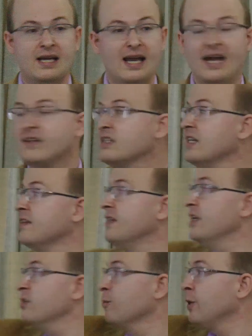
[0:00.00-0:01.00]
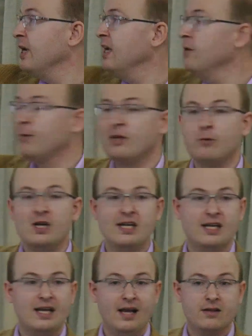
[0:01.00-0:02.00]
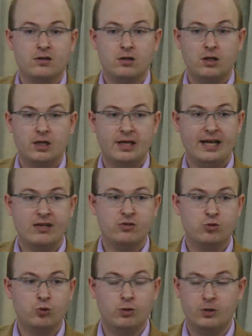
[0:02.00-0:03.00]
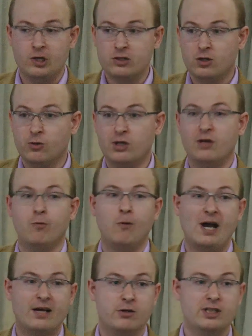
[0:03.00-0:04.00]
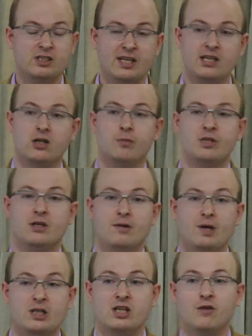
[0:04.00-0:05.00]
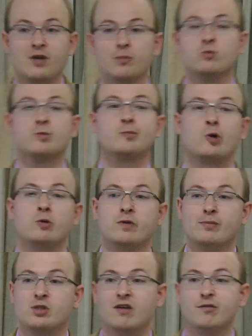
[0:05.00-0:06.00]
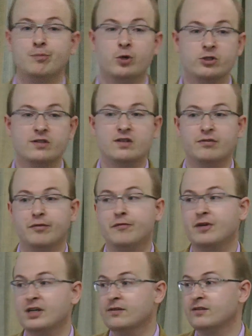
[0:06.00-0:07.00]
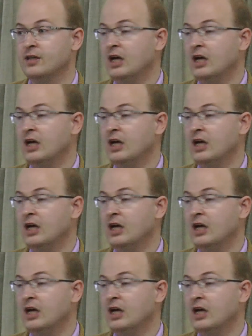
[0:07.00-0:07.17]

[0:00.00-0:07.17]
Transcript: And in this way, we really can get to not only whether economic self-help group programs have a positive effect,